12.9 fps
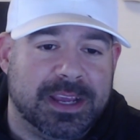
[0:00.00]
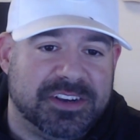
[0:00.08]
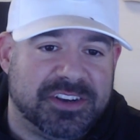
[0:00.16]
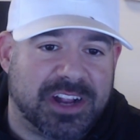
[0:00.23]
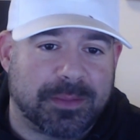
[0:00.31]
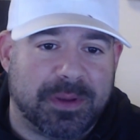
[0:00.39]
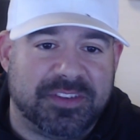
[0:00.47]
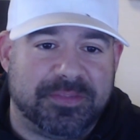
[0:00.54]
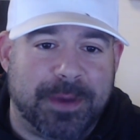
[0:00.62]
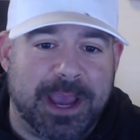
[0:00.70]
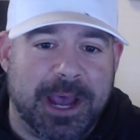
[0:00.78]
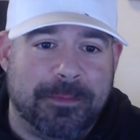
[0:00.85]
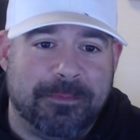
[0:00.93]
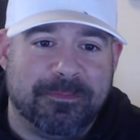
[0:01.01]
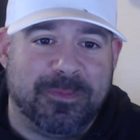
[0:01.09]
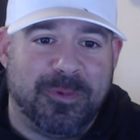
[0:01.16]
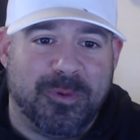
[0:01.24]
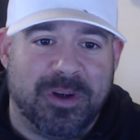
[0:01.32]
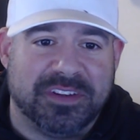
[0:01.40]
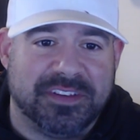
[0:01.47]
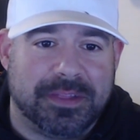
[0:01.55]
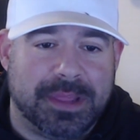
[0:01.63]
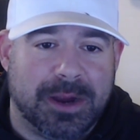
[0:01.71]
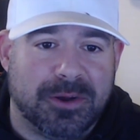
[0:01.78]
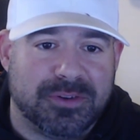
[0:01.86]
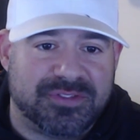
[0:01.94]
Checked my spam, wasn't there.